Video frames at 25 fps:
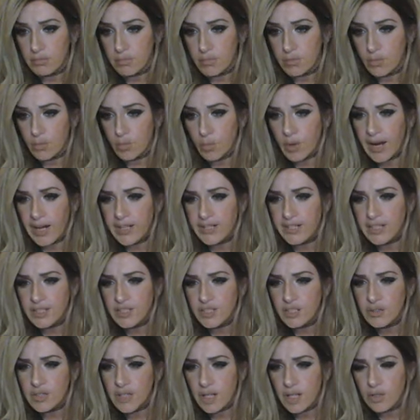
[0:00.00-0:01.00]
Why did
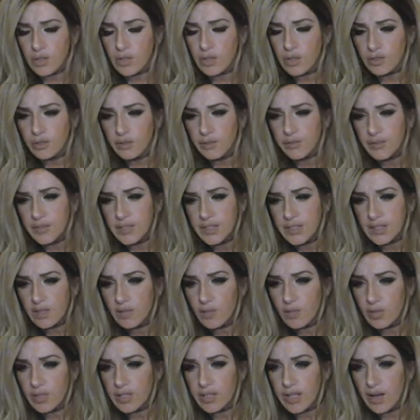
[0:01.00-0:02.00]
you tell Goof to
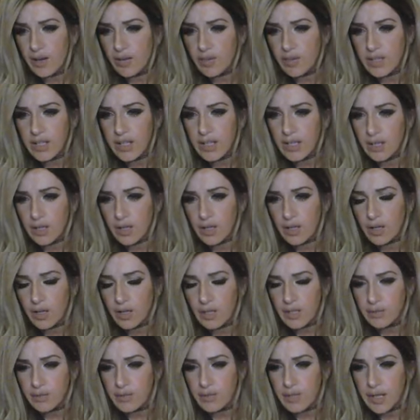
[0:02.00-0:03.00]
simmer down? He didn't call
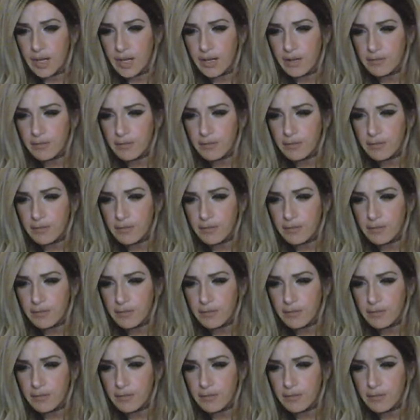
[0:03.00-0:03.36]
you deaf.